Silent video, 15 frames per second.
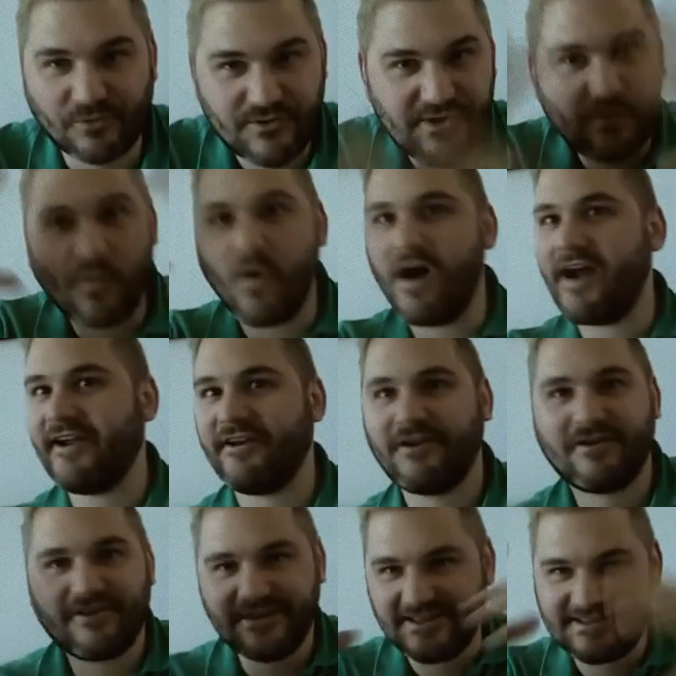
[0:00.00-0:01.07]
of
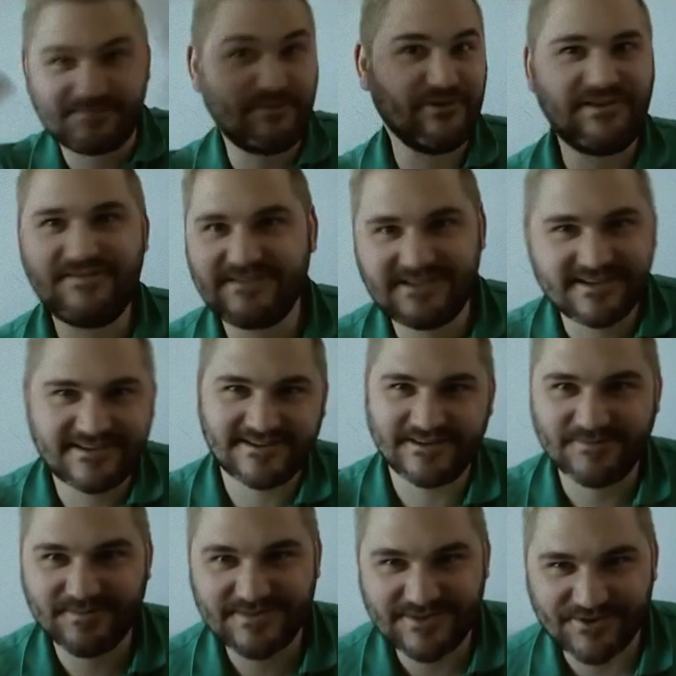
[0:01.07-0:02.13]
rewire its belief
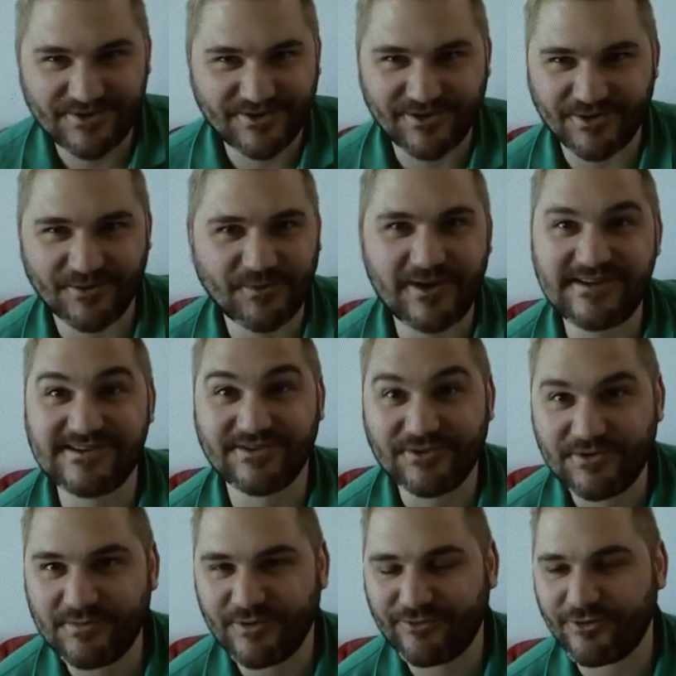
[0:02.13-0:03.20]
systems or, or, what it's
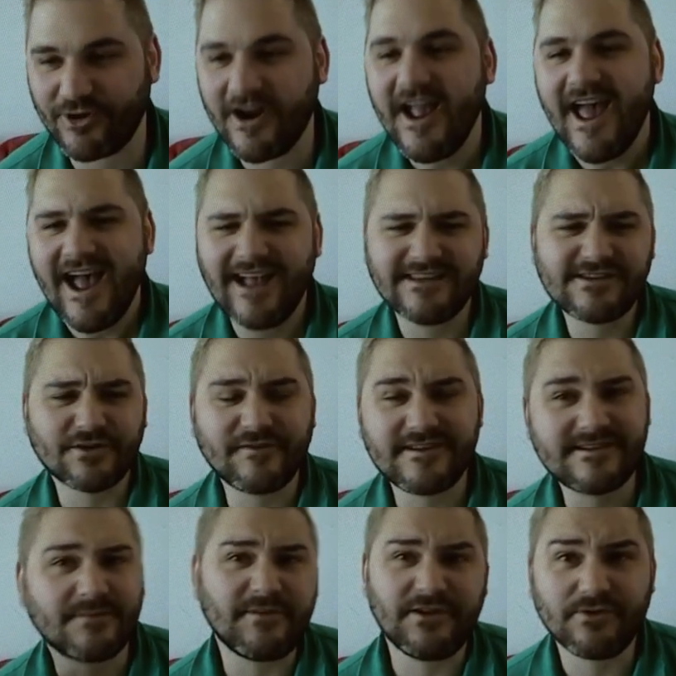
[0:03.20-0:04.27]
learned before. And so if it's
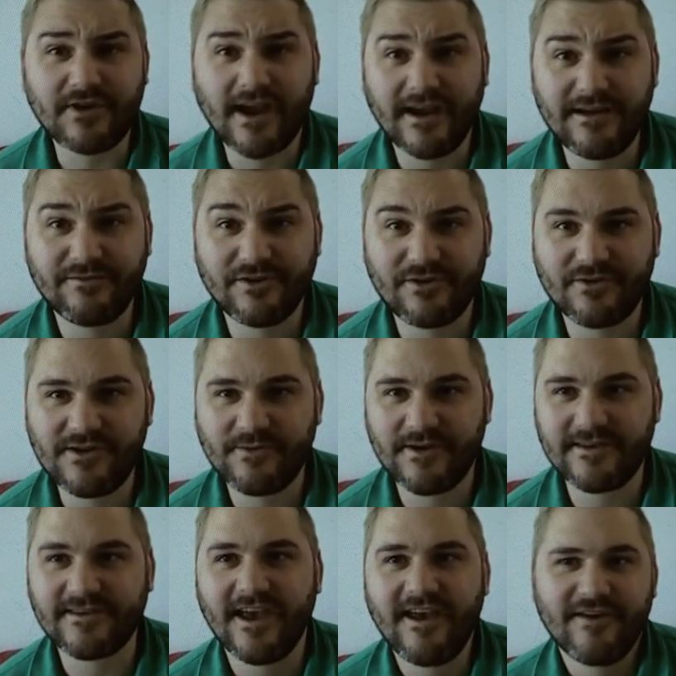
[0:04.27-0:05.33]
something you kind of agree
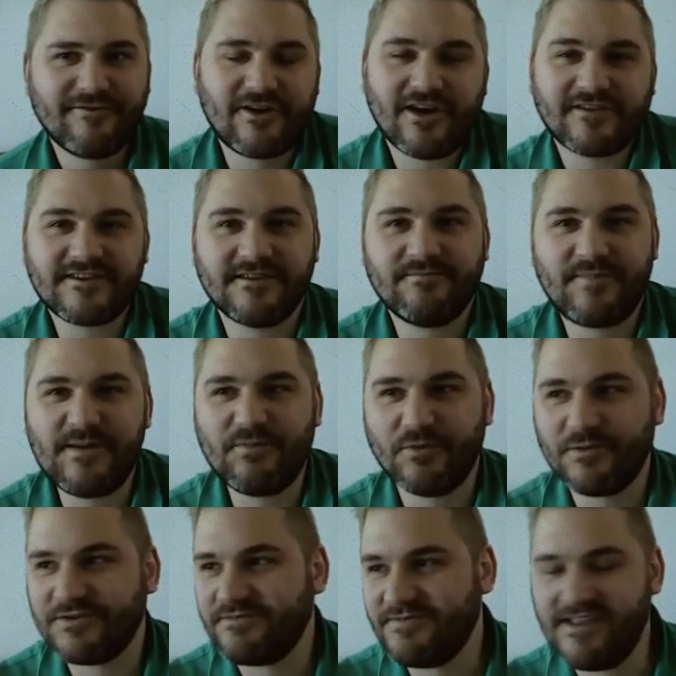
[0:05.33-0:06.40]
with, very often people
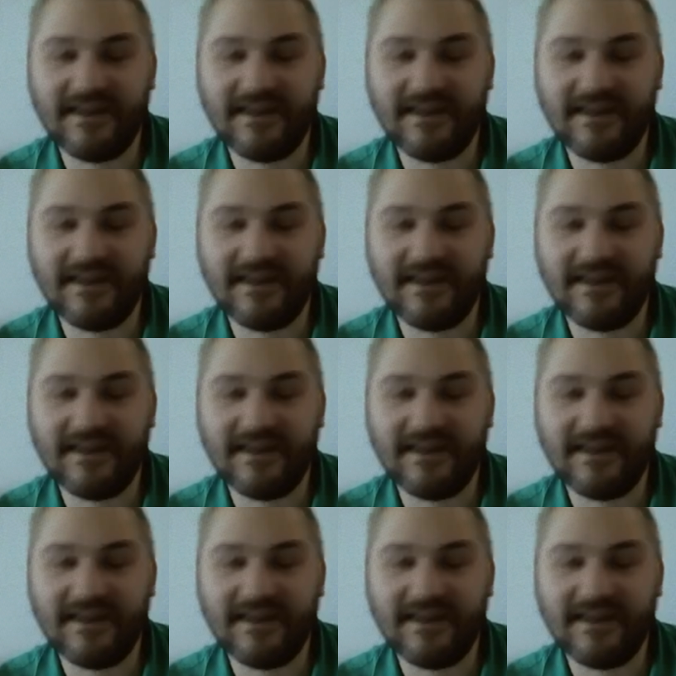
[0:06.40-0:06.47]
will